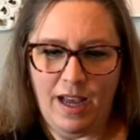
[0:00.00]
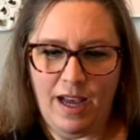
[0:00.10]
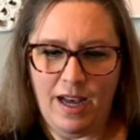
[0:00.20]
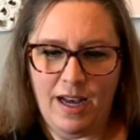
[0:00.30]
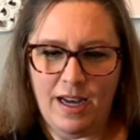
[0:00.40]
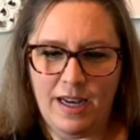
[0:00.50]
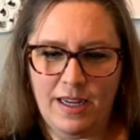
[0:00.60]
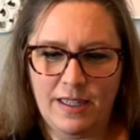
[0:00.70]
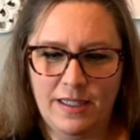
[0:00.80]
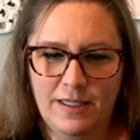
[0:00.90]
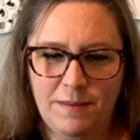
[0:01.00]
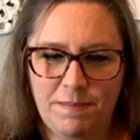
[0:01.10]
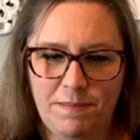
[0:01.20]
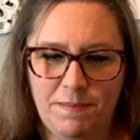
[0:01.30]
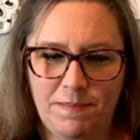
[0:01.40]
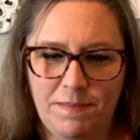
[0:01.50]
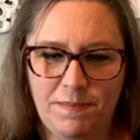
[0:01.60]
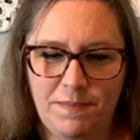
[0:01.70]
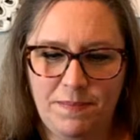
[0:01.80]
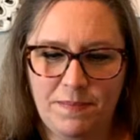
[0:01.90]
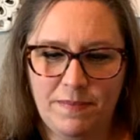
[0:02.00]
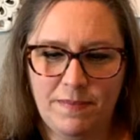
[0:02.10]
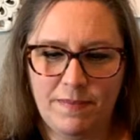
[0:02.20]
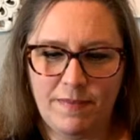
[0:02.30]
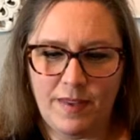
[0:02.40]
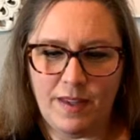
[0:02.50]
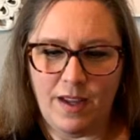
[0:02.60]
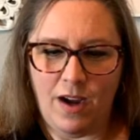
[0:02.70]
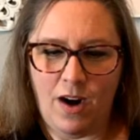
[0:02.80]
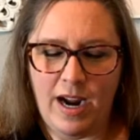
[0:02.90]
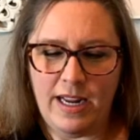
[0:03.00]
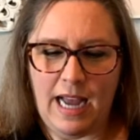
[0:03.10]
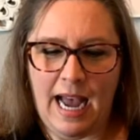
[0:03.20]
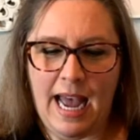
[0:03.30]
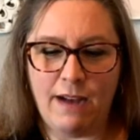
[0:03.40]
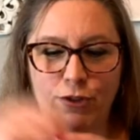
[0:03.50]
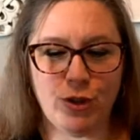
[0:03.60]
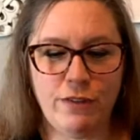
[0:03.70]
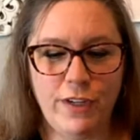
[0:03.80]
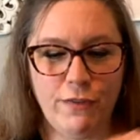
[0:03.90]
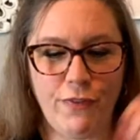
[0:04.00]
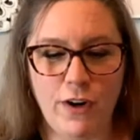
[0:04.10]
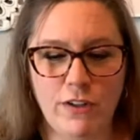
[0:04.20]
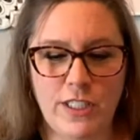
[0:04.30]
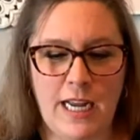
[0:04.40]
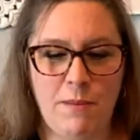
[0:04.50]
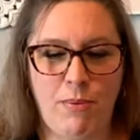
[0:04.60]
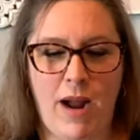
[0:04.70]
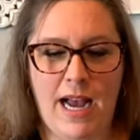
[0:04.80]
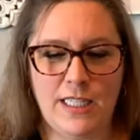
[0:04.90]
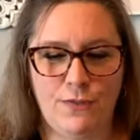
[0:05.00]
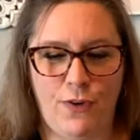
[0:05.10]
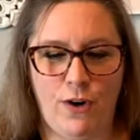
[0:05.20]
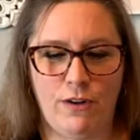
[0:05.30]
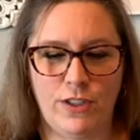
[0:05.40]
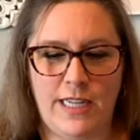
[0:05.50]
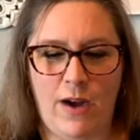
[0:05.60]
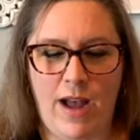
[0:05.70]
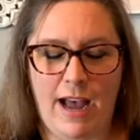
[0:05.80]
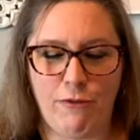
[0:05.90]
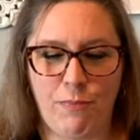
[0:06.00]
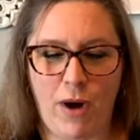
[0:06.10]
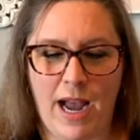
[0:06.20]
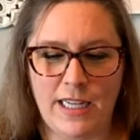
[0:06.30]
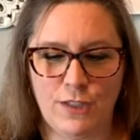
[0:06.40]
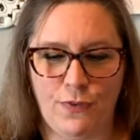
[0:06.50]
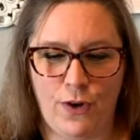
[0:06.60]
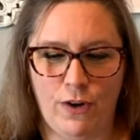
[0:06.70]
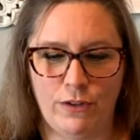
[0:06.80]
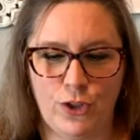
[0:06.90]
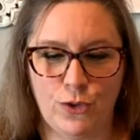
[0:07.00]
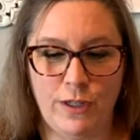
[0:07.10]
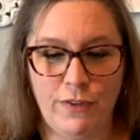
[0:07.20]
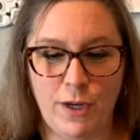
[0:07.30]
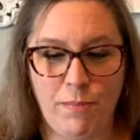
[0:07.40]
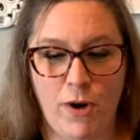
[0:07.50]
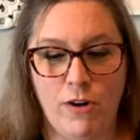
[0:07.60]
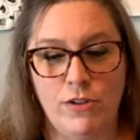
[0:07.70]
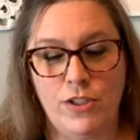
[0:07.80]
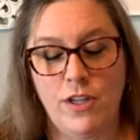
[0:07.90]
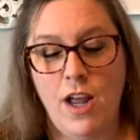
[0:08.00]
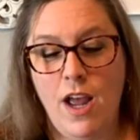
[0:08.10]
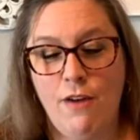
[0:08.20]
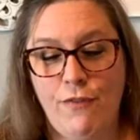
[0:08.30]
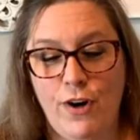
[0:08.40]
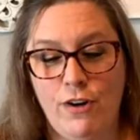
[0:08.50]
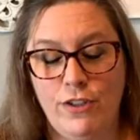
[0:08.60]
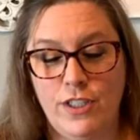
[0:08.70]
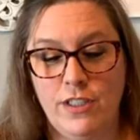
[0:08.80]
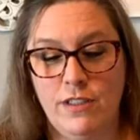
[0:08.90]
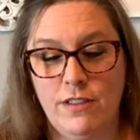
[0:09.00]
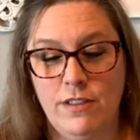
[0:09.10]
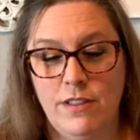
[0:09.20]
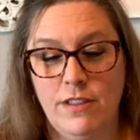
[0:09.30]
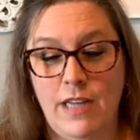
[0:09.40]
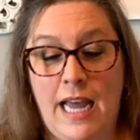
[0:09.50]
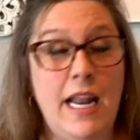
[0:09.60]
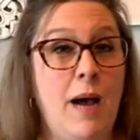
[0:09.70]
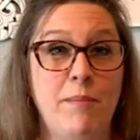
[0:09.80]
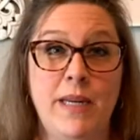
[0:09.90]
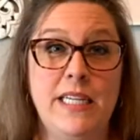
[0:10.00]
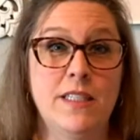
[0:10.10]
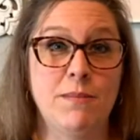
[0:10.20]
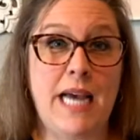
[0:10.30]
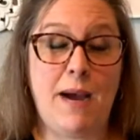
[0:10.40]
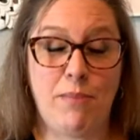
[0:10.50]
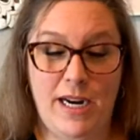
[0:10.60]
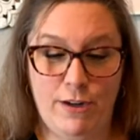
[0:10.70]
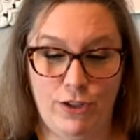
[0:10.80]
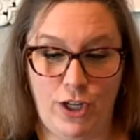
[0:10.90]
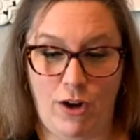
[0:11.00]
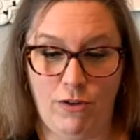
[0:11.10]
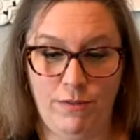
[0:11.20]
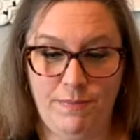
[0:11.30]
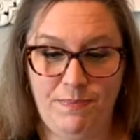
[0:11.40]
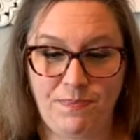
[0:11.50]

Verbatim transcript: Um all right, I have trivia first and prize first. Now I have prize first, trivia first, first. I, I need some tiebreakers, y'all.